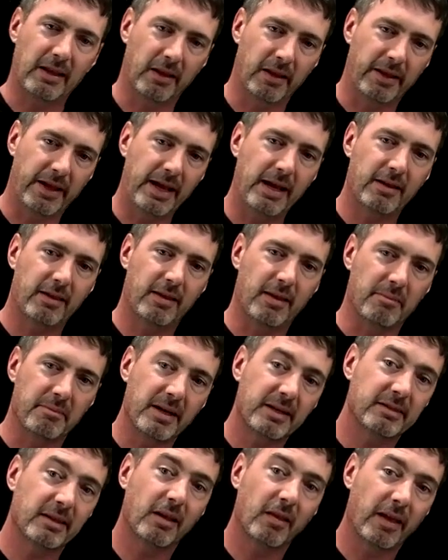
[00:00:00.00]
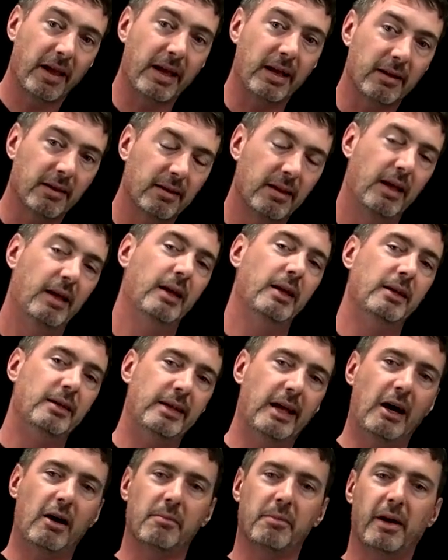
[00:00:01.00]
length, that mixing length,
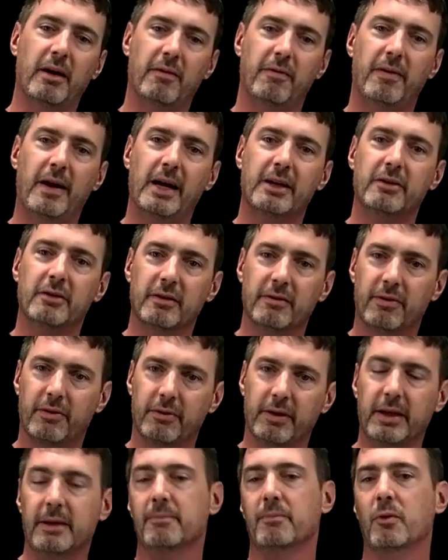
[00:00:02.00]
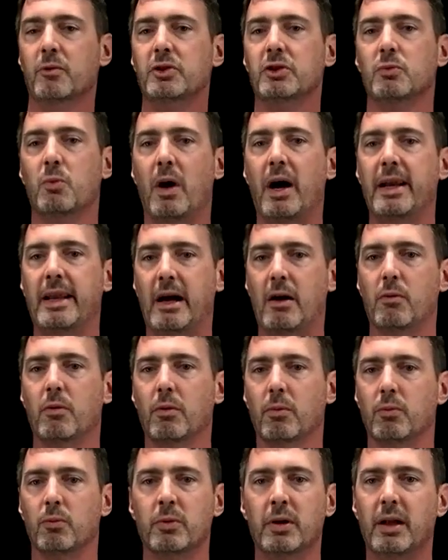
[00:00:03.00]
down by a factor of 3, which is why now we're
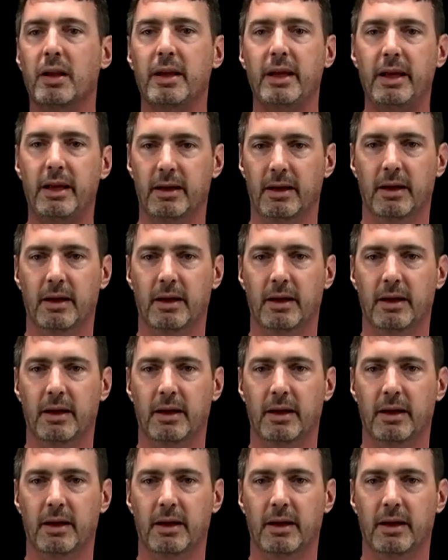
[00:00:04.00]
really,